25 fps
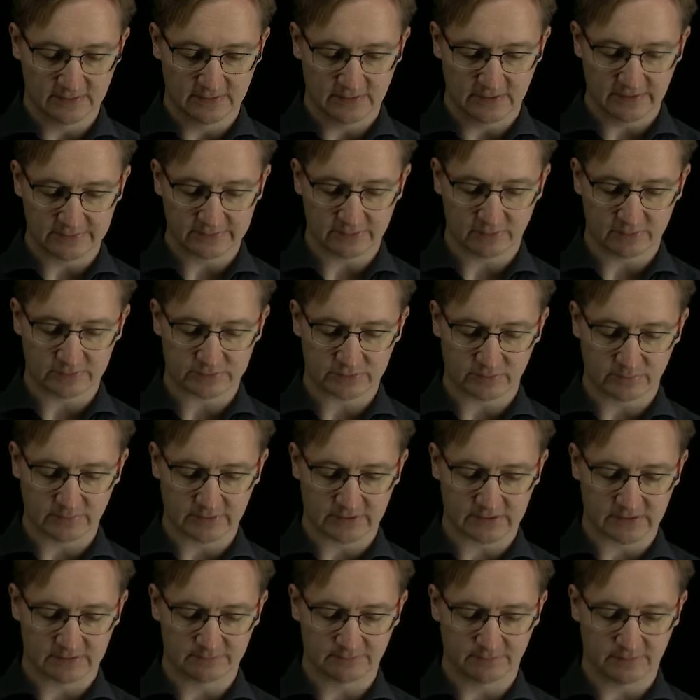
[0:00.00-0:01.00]
And also, we
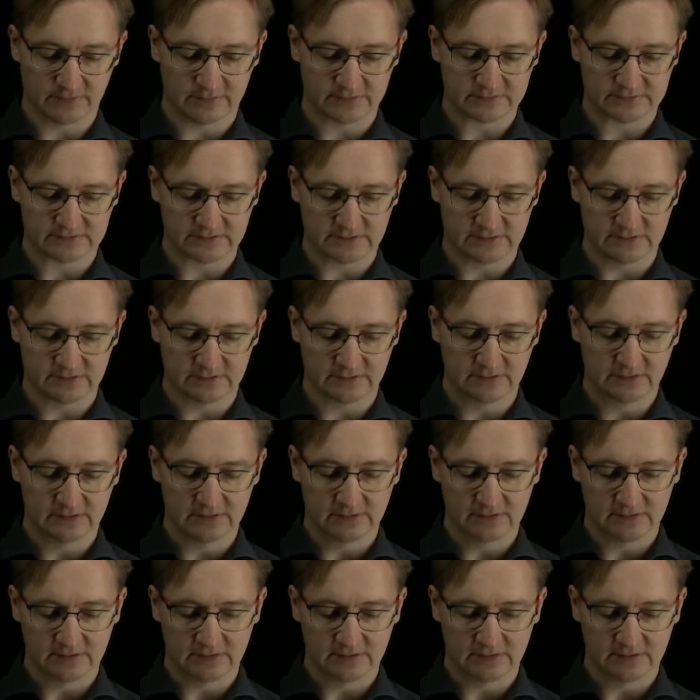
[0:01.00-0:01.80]
can pass in